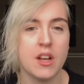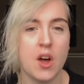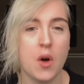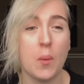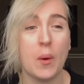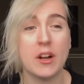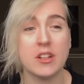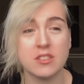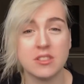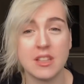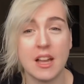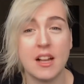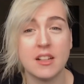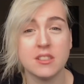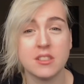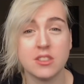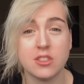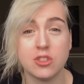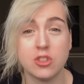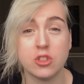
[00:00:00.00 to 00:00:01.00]
Whereas
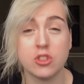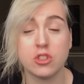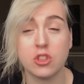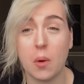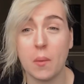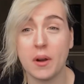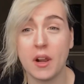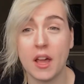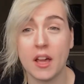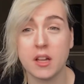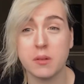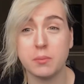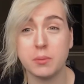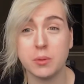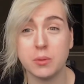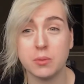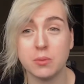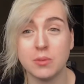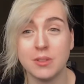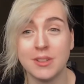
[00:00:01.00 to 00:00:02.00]
Sansa's just so unlikable.